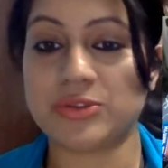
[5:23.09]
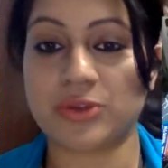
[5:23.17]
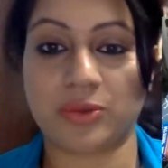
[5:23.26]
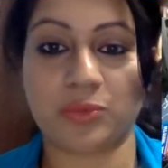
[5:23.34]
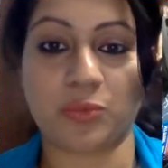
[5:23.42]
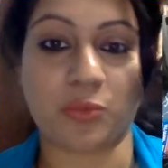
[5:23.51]

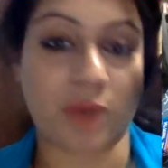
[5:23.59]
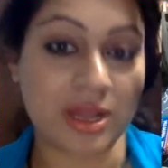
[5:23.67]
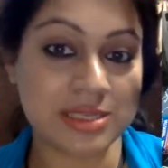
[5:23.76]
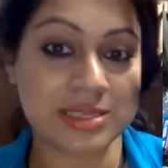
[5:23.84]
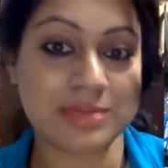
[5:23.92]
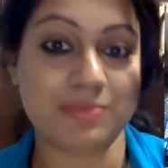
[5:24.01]
not
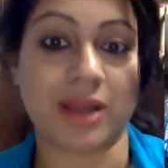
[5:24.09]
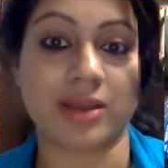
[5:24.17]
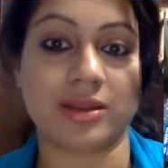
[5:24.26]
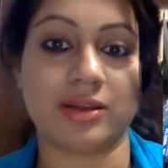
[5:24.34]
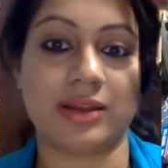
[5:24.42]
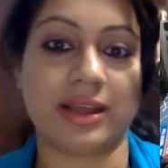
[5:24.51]
once
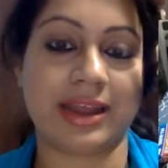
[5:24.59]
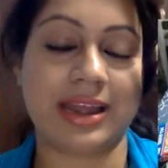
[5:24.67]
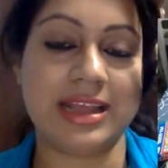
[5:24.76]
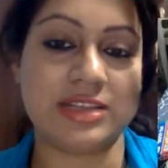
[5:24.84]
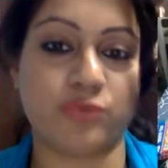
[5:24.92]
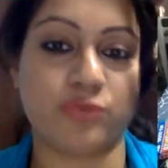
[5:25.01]
but like
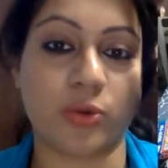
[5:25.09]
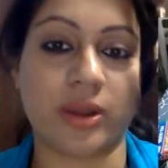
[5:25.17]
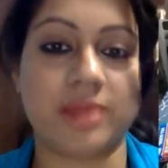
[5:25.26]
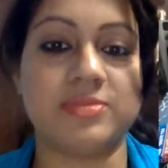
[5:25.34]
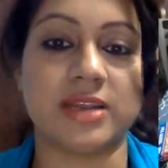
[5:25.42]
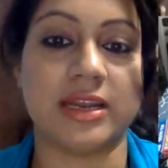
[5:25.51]
at least 4
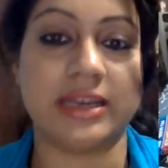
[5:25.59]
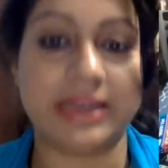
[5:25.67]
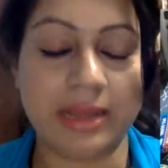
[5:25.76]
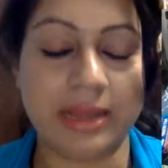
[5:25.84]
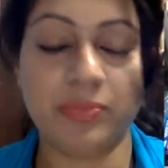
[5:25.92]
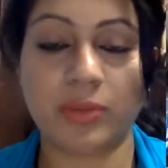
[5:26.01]
times in a
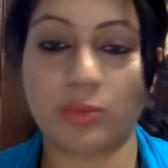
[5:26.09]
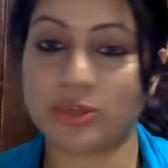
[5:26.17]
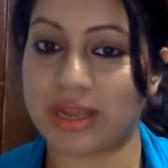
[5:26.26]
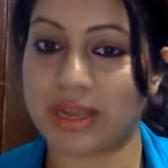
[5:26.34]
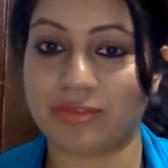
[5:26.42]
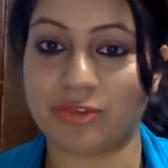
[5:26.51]
day,
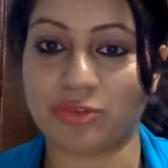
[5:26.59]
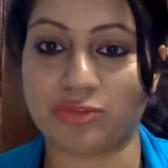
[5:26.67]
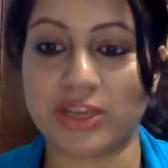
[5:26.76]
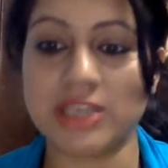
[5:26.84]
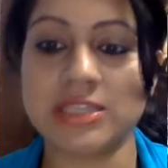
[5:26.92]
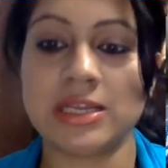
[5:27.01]
which I have to
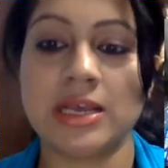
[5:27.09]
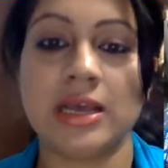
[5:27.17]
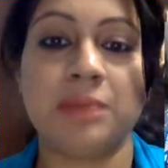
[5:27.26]
face.